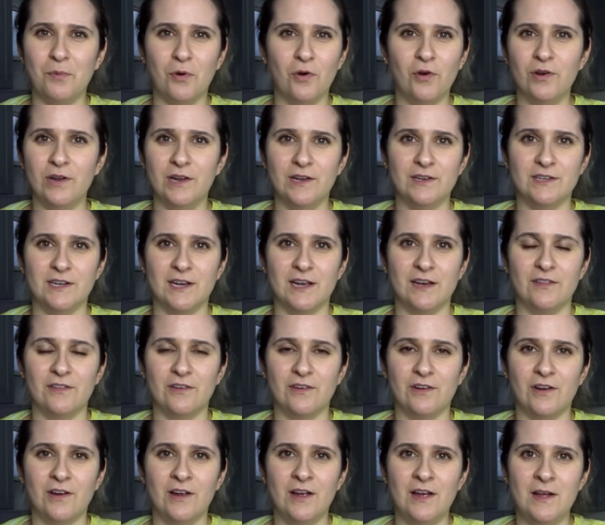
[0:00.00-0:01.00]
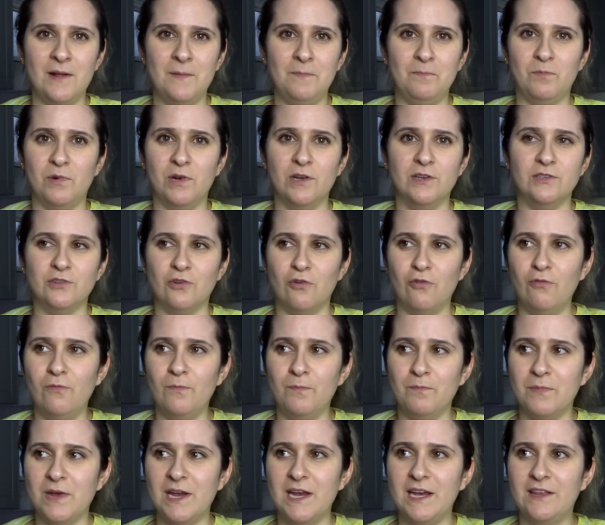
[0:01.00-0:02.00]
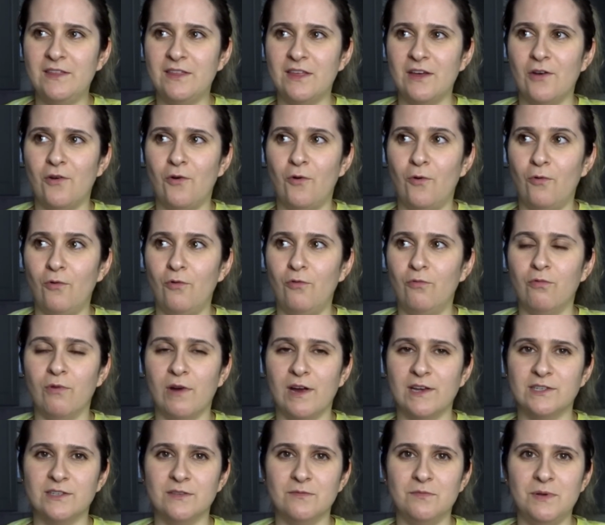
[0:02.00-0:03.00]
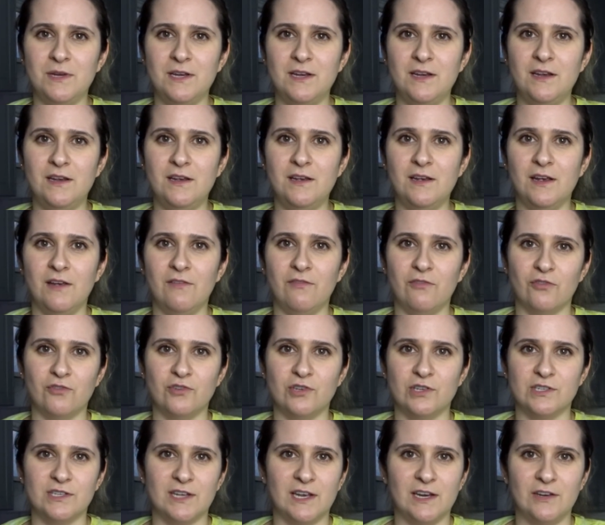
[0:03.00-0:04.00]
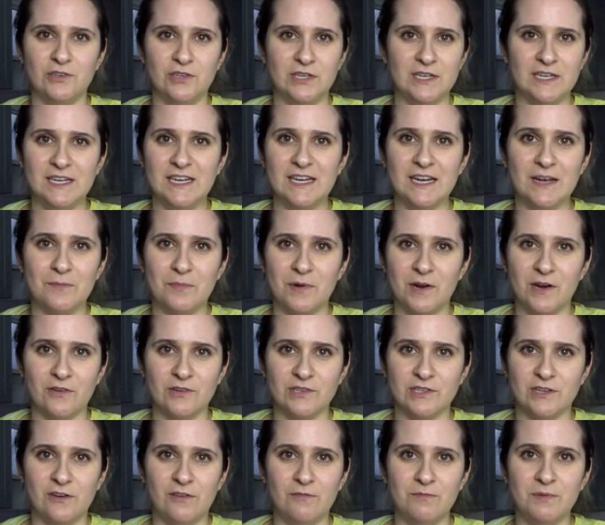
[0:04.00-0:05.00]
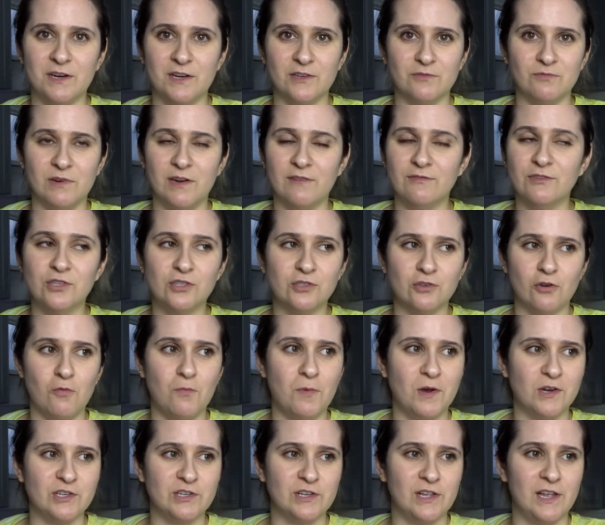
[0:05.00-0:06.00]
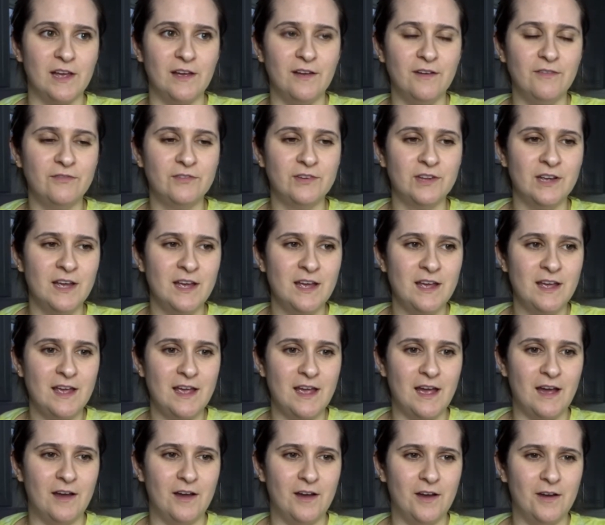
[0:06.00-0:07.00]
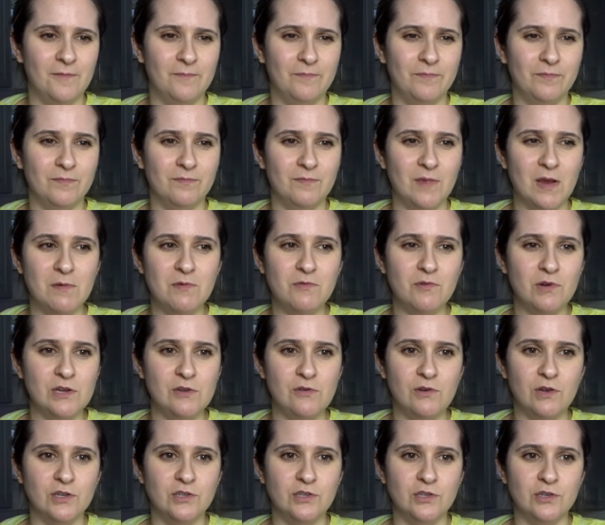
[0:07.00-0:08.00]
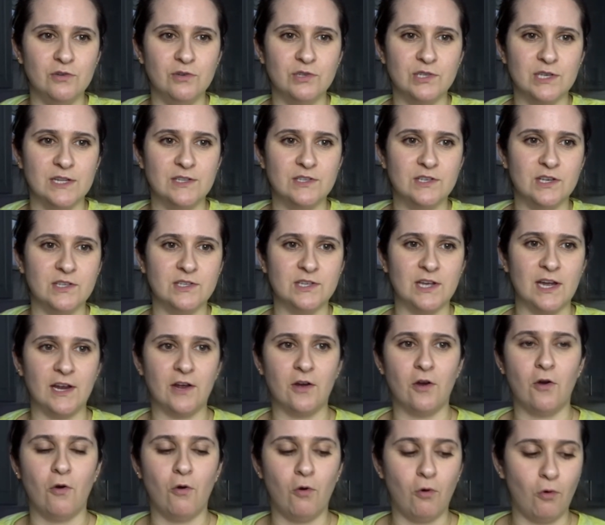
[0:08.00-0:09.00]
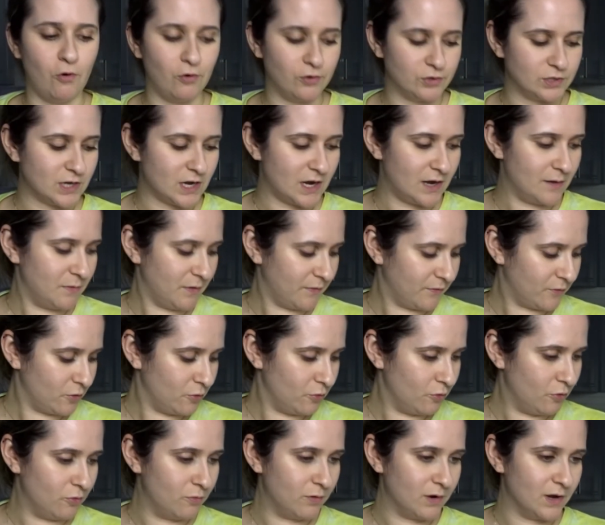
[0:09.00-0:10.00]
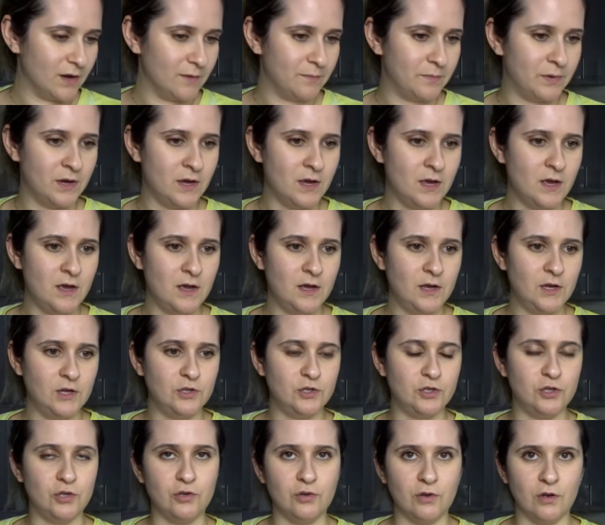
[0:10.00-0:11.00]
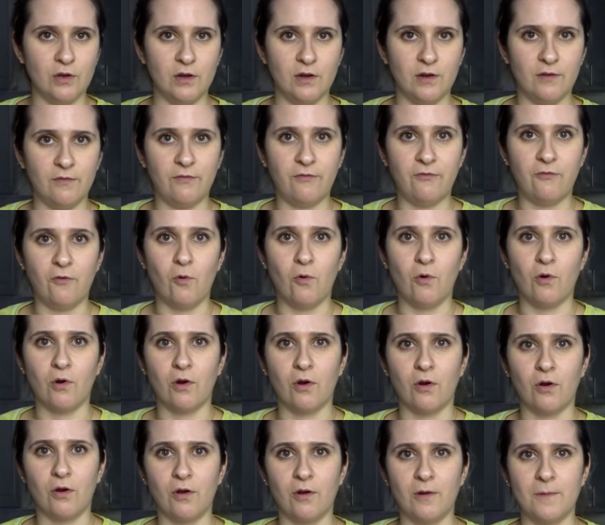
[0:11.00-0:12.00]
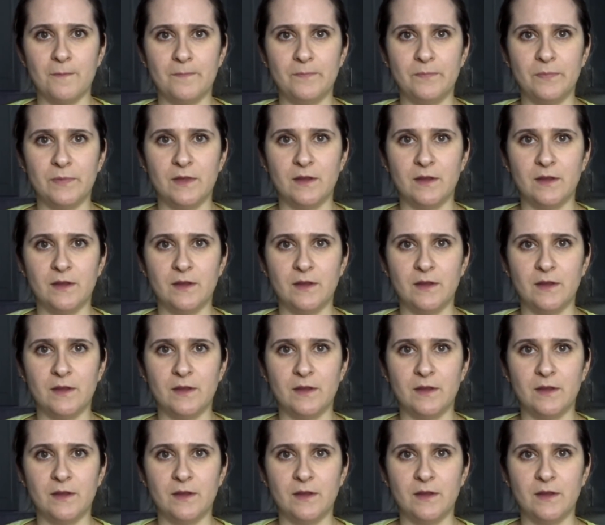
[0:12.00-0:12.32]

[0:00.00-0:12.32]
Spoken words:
pudding together? But don't make the whole recipe if you're just like eating it by yourself because we have so much left. Maybe what you could do, since it's like a whole tub of Cool Whip, 4